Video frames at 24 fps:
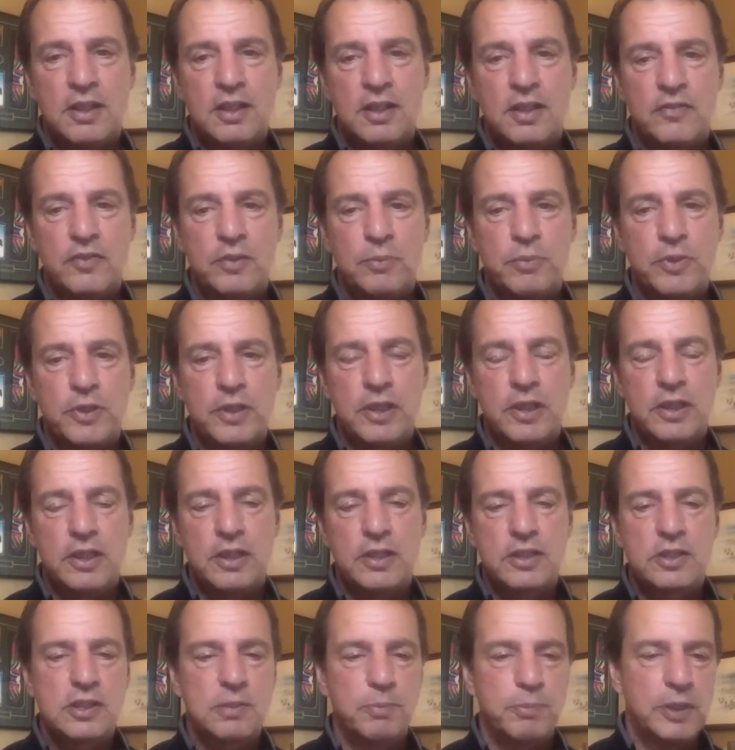everybody
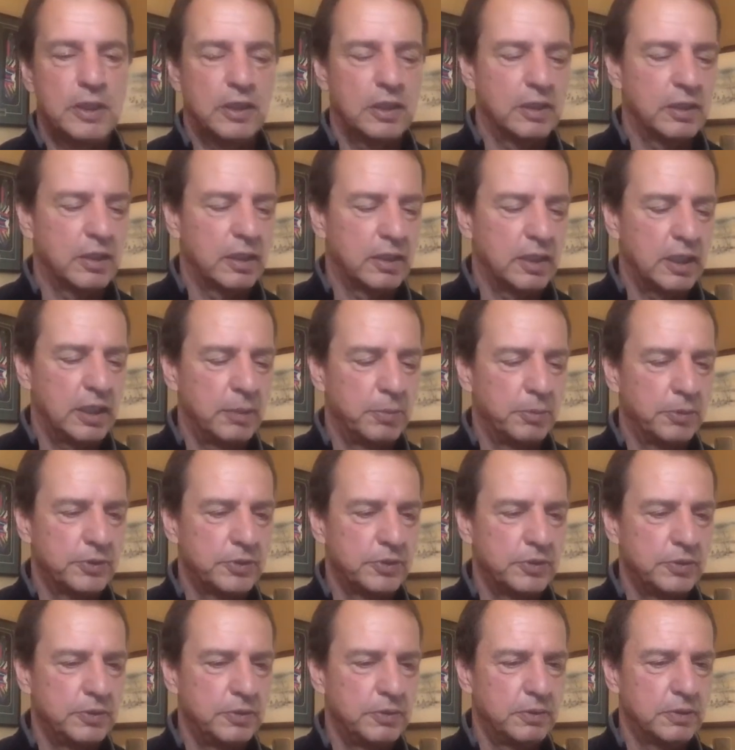that's been able
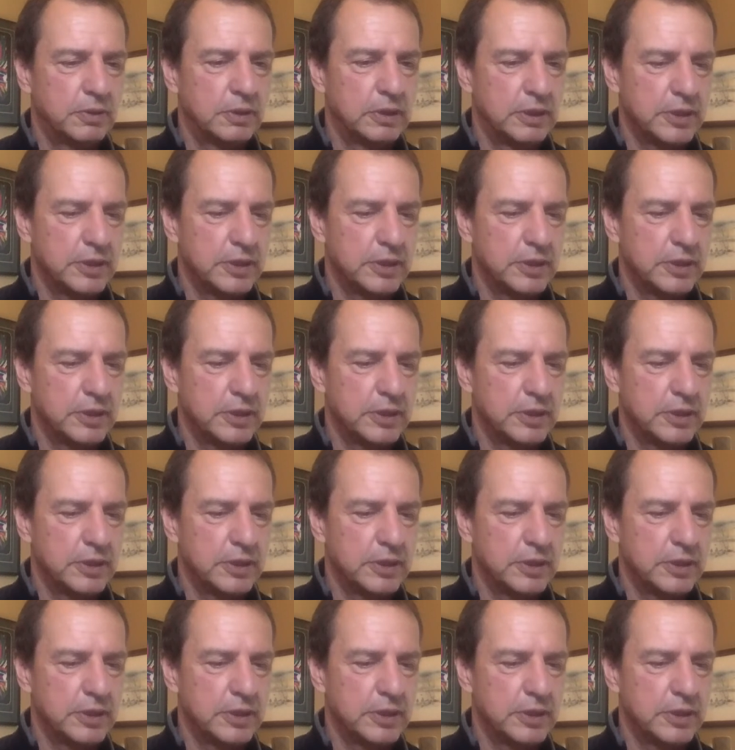to